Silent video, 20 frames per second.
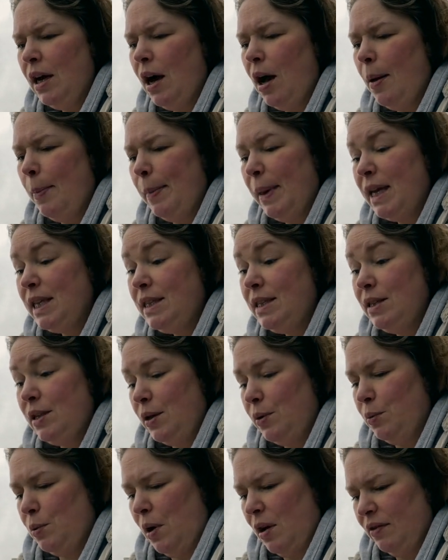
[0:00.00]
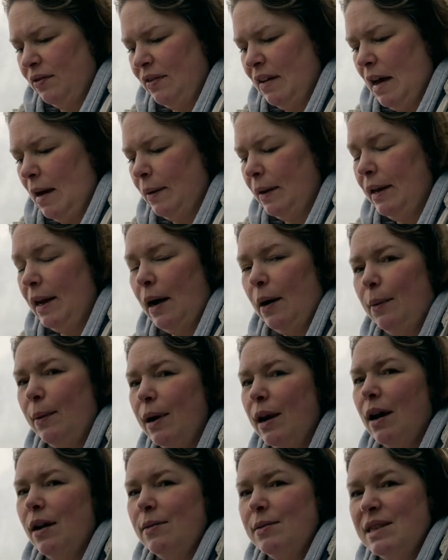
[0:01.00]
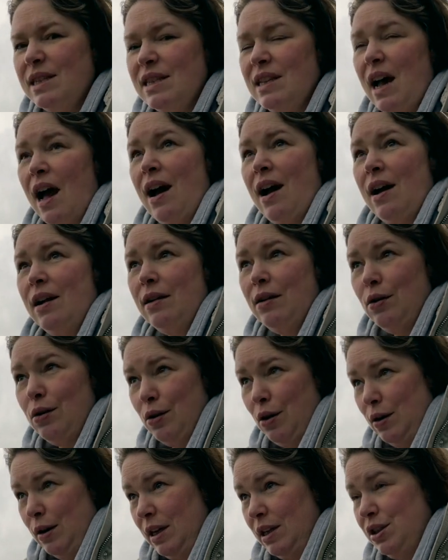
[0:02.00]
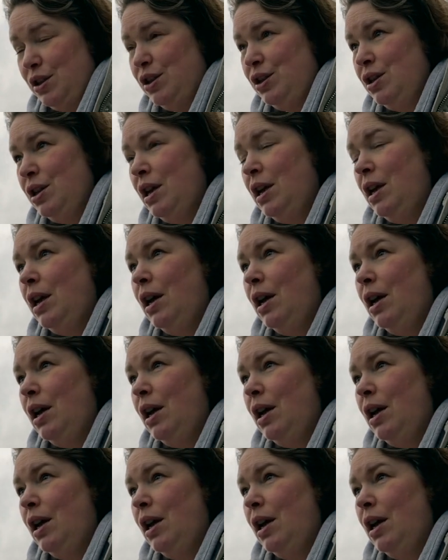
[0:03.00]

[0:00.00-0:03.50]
our best known wildflower. Now when I was at college,